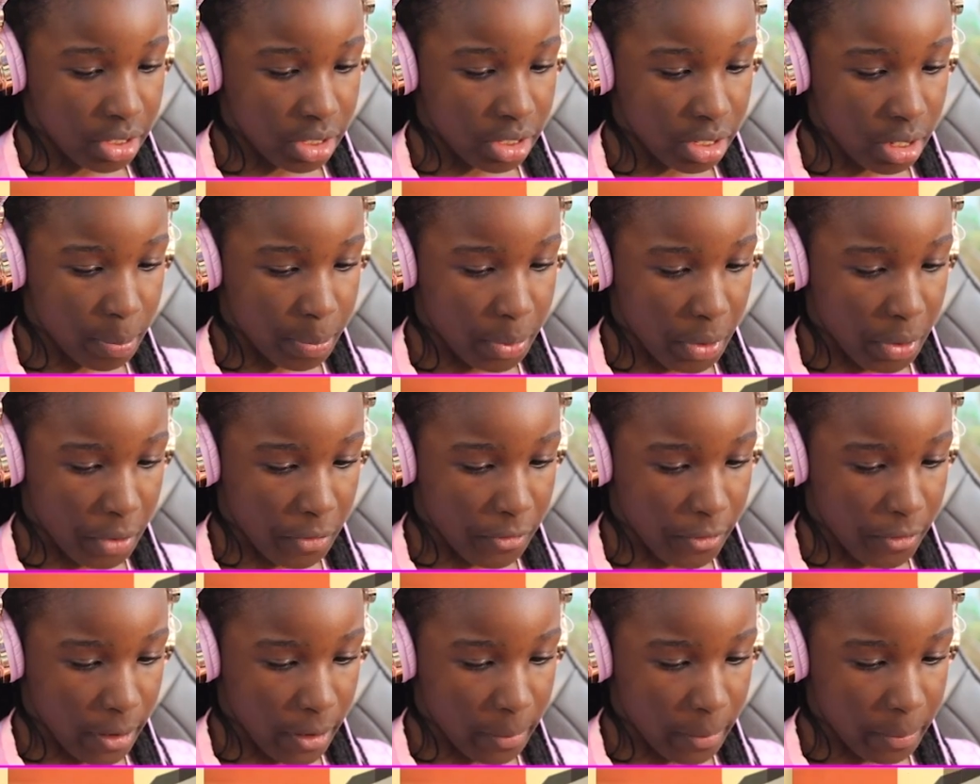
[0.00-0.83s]
They're
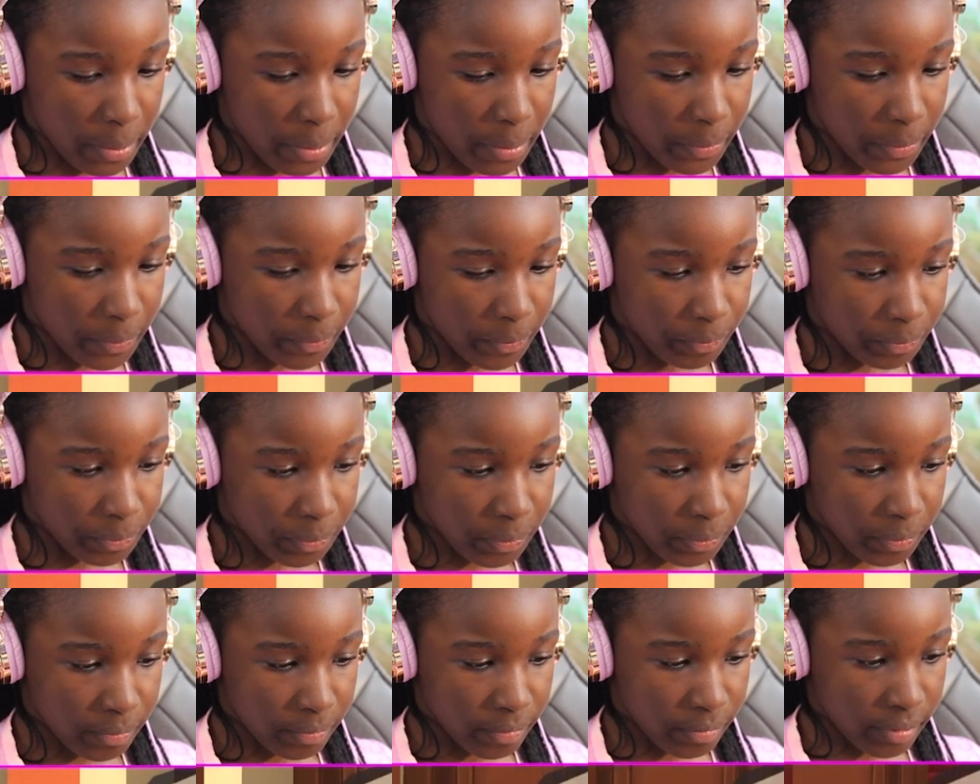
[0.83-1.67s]
both up.
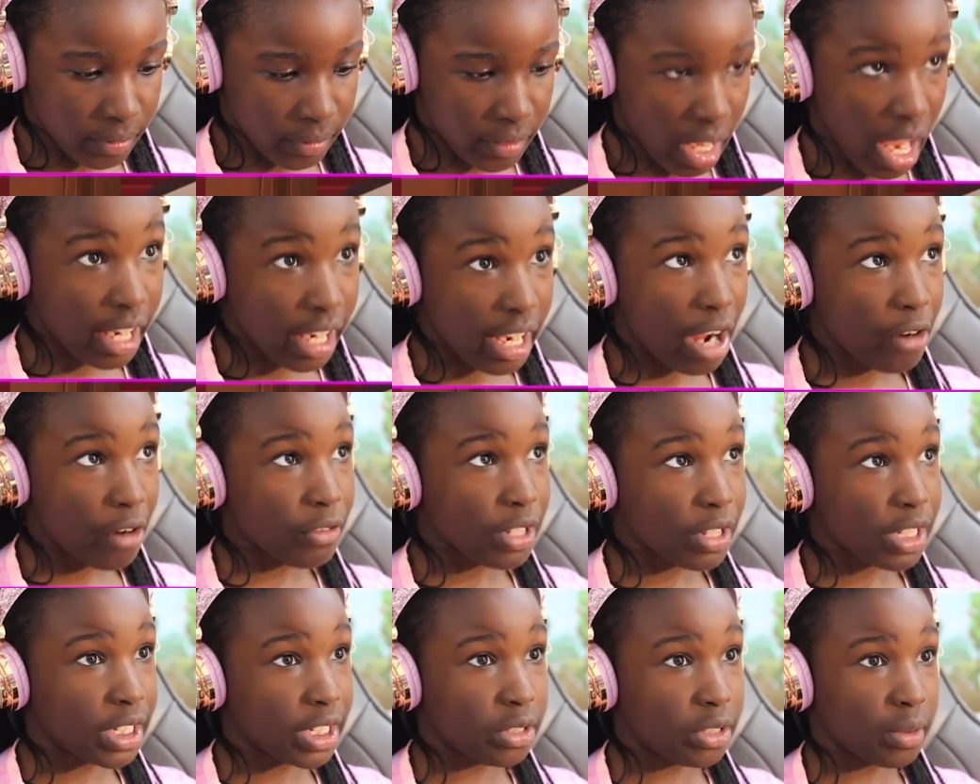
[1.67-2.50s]
I can't
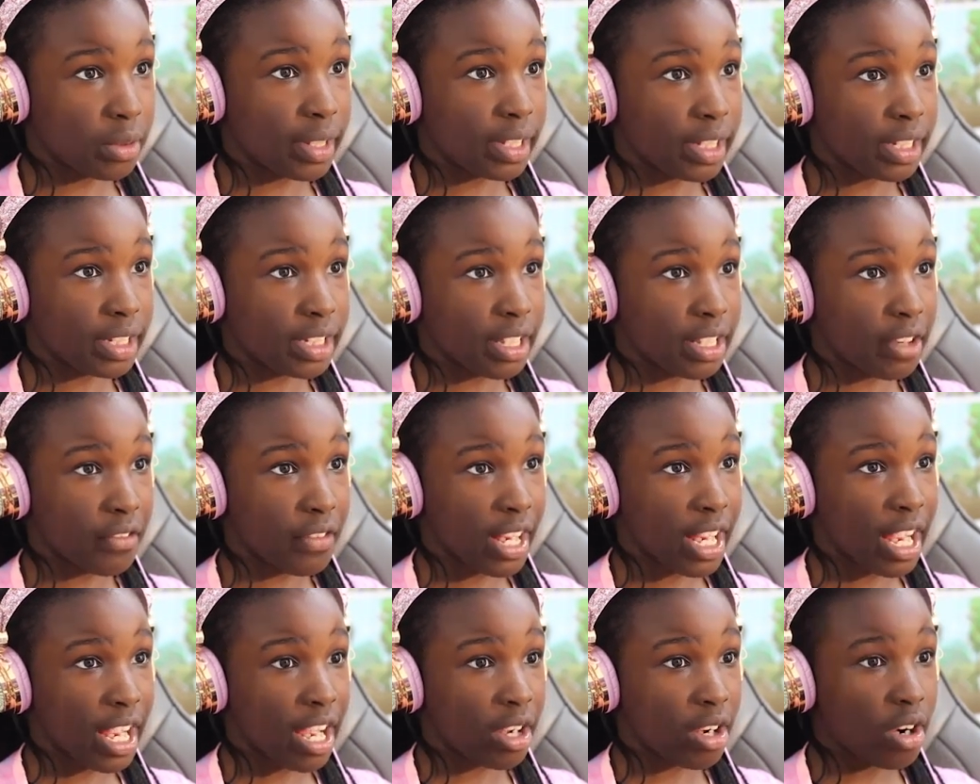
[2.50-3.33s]
really do anything if
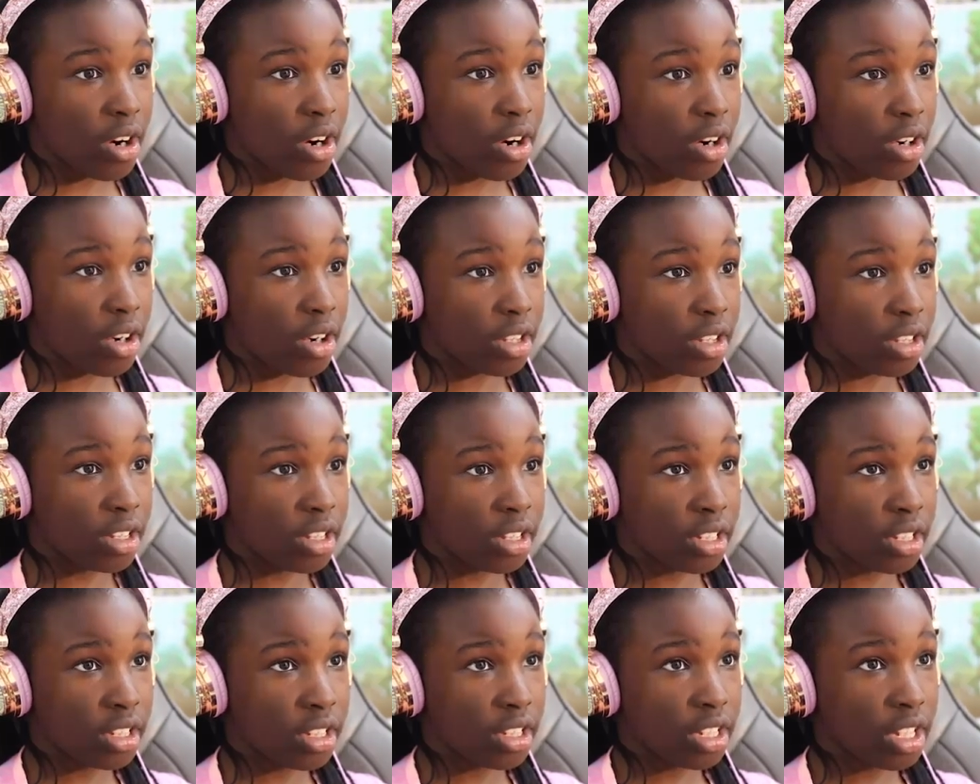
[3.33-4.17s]
I get caught.
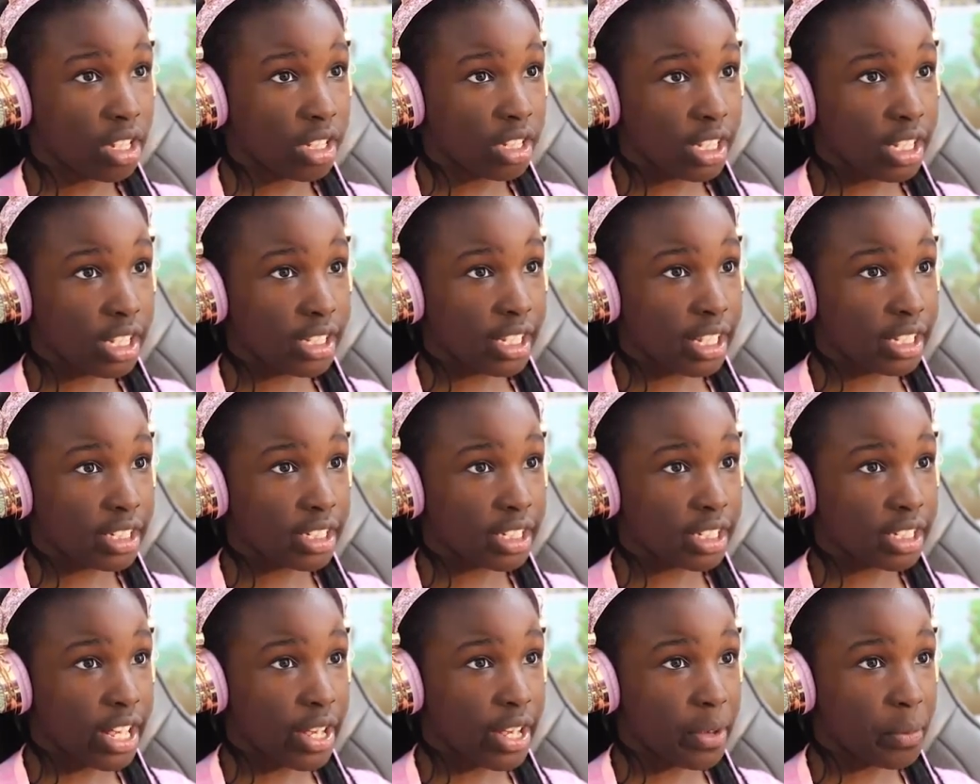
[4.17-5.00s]
Unless I
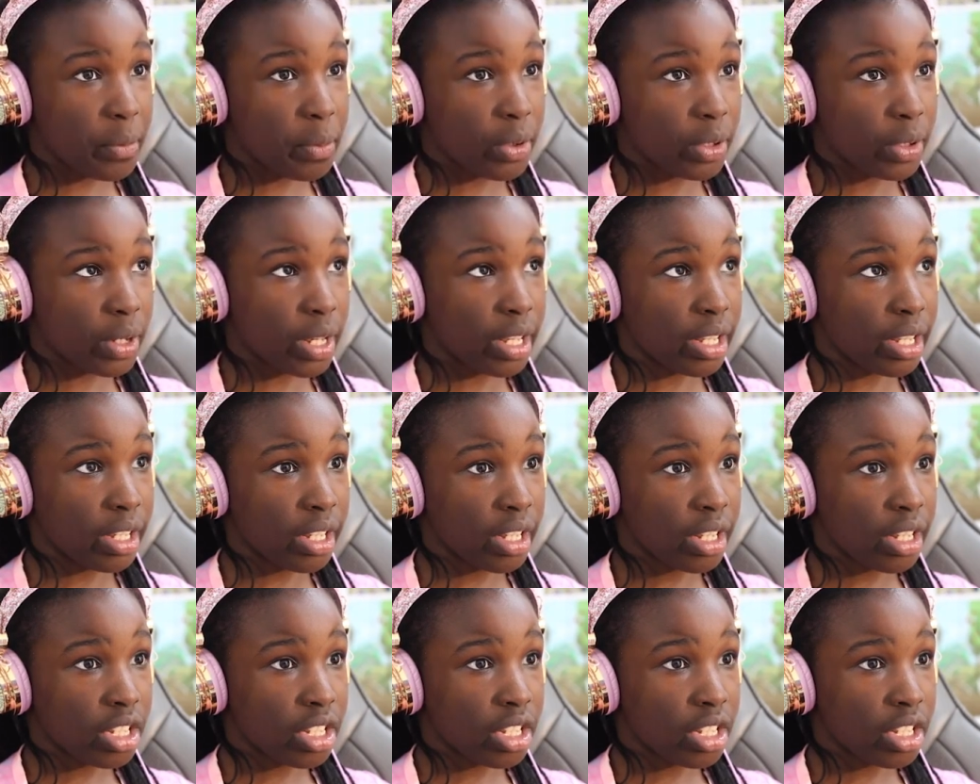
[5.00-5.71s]
escape. Okay.